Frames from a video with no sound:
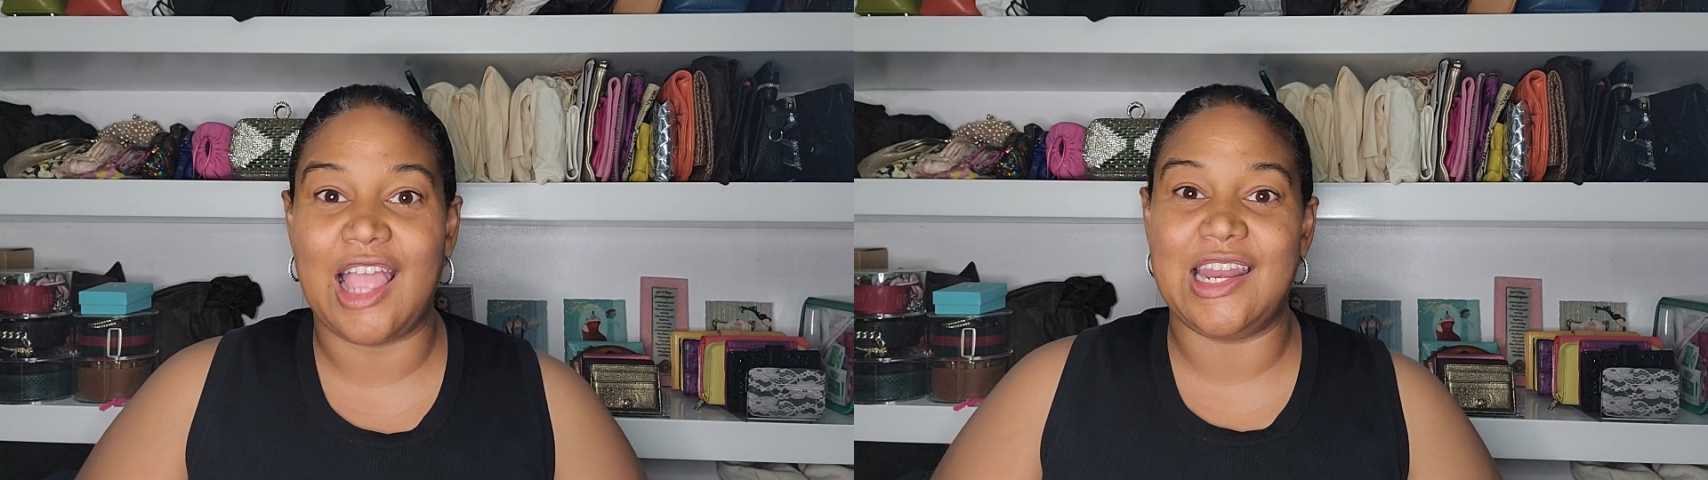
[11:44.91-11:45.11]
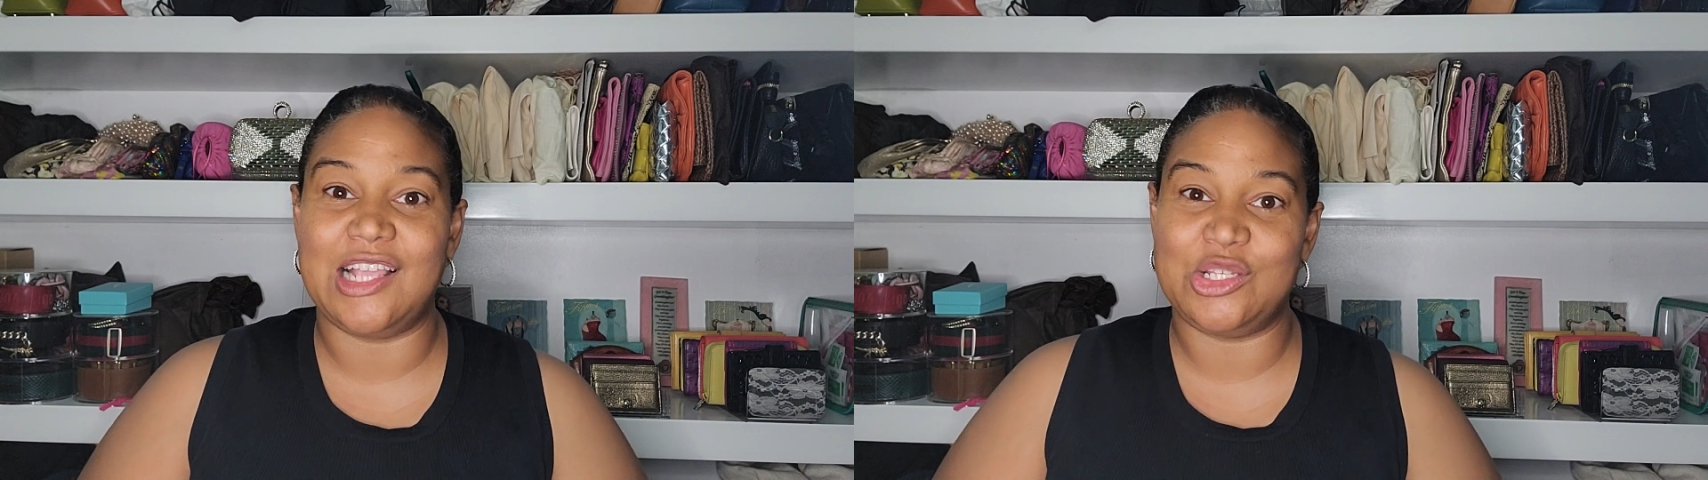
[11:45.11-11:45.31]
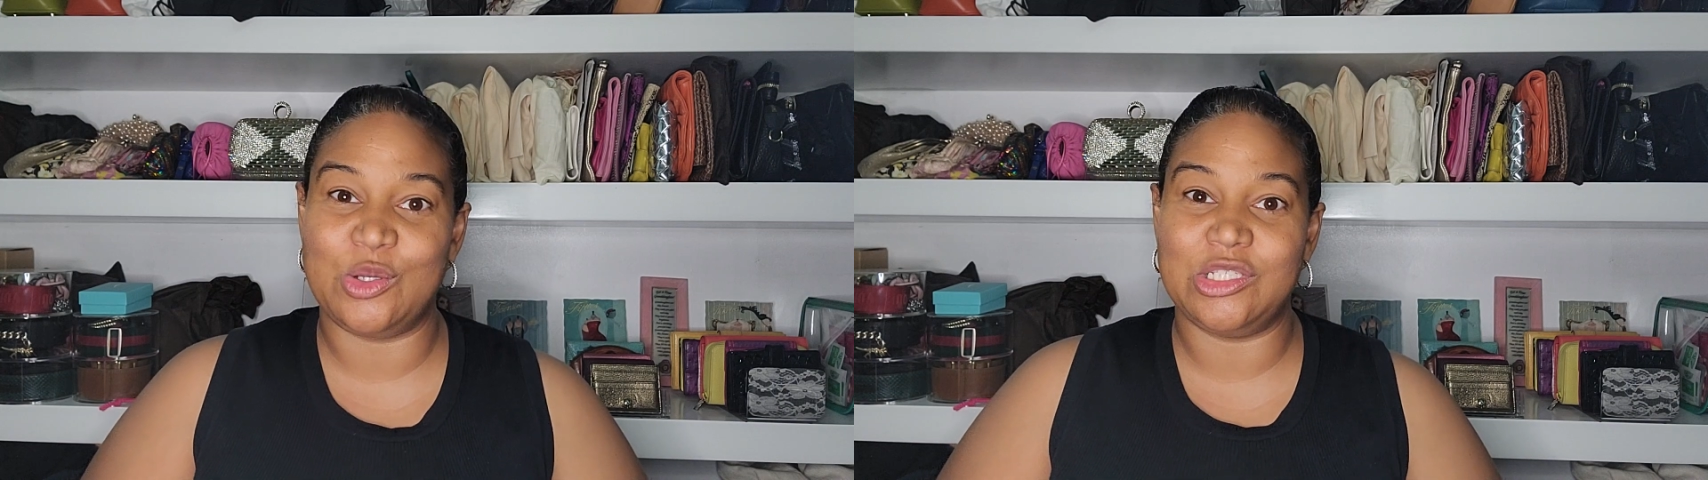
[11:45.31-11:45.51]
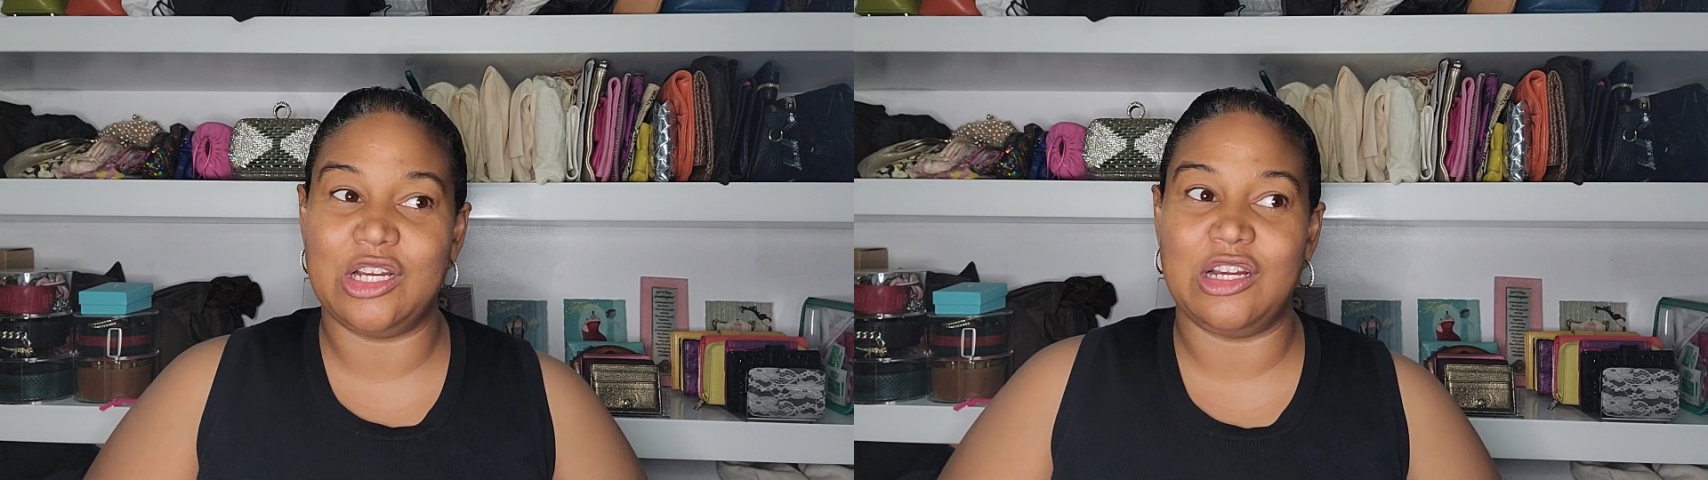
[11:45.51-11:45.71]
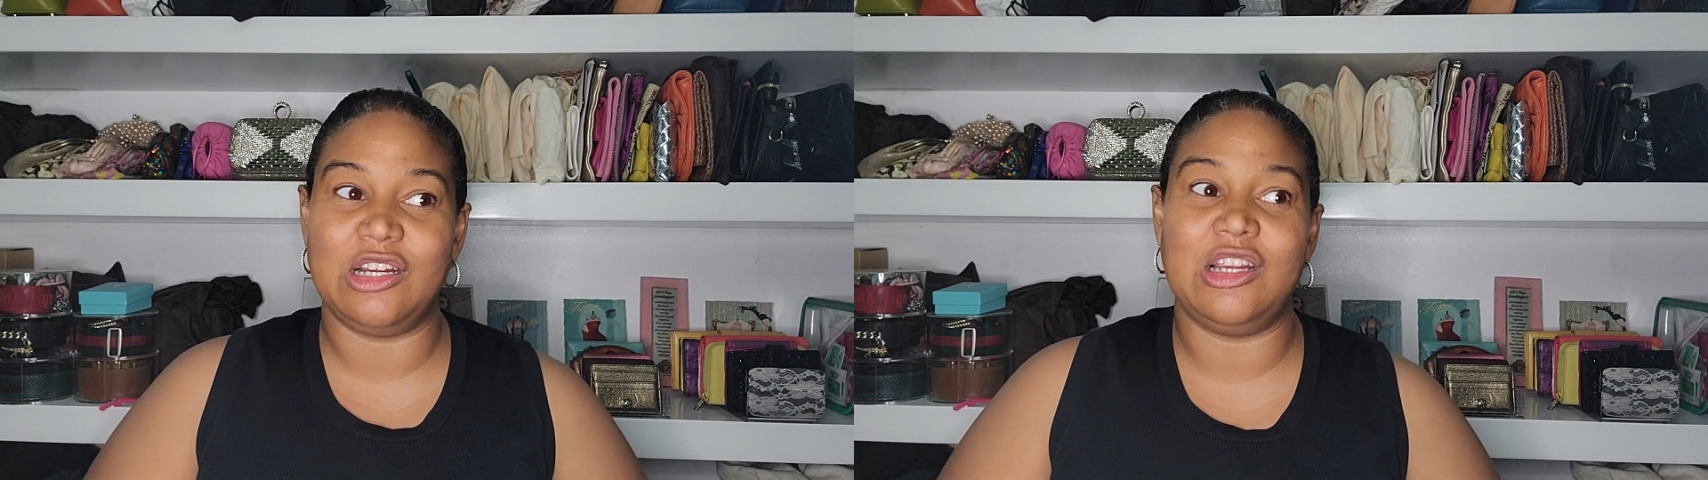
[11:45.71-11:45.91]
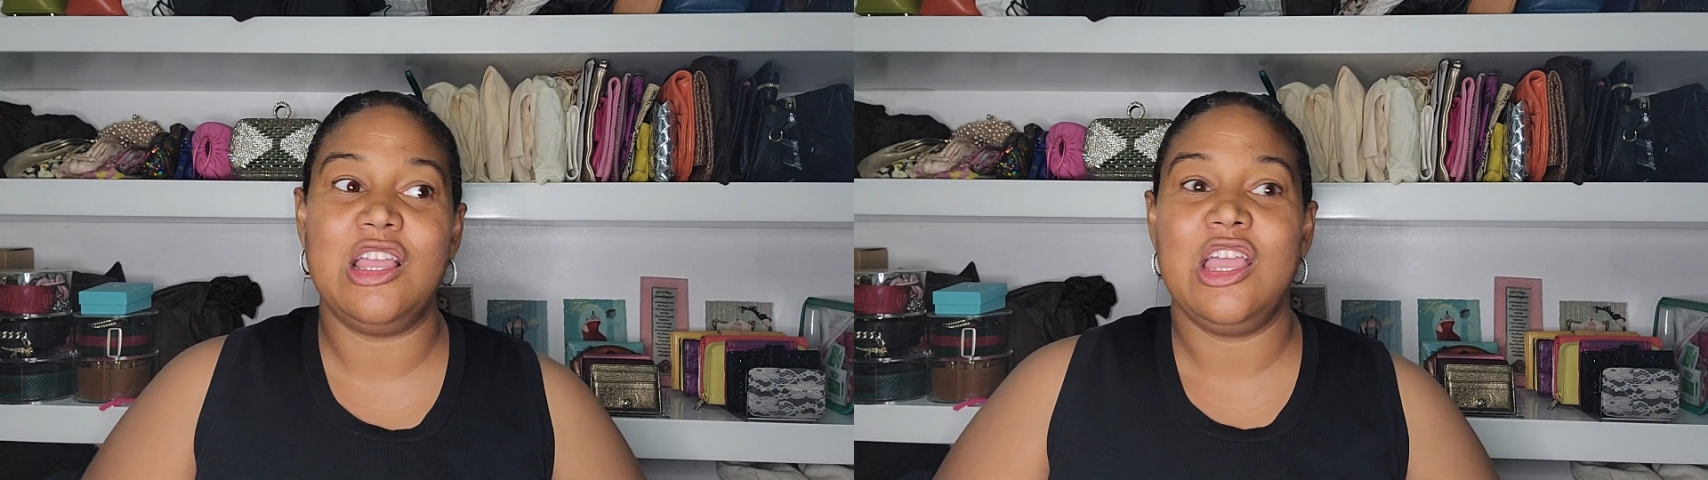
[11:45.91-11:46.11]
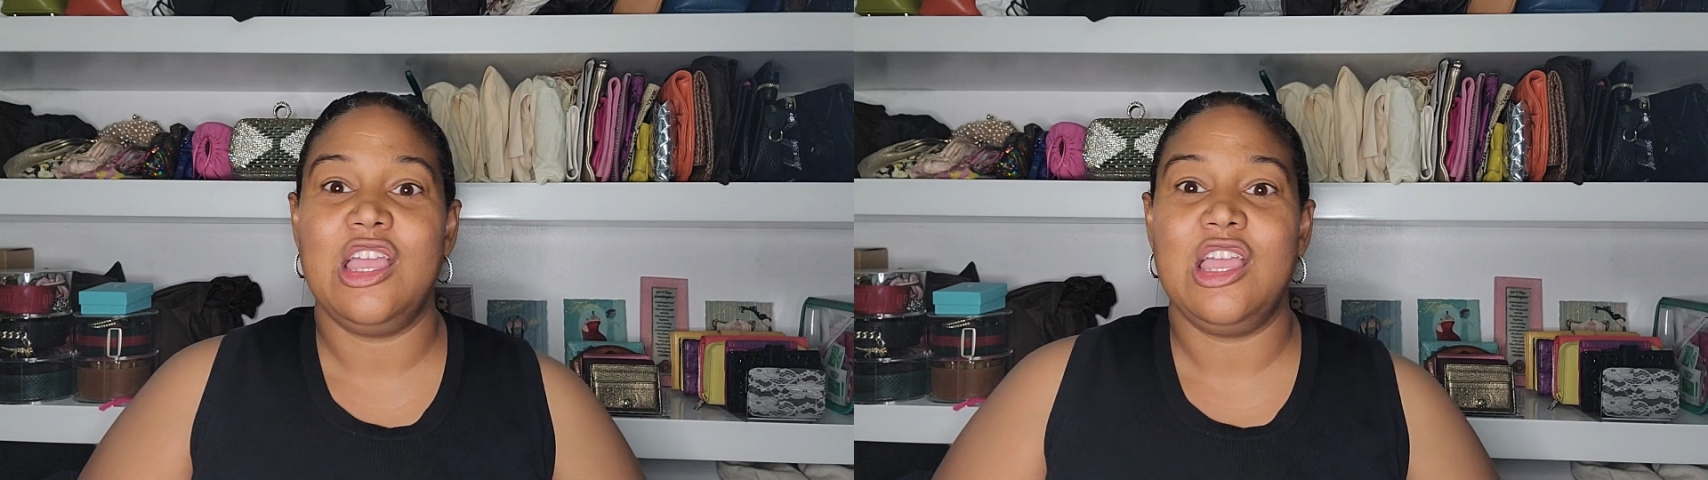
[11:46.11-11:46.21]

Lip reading: and I told her,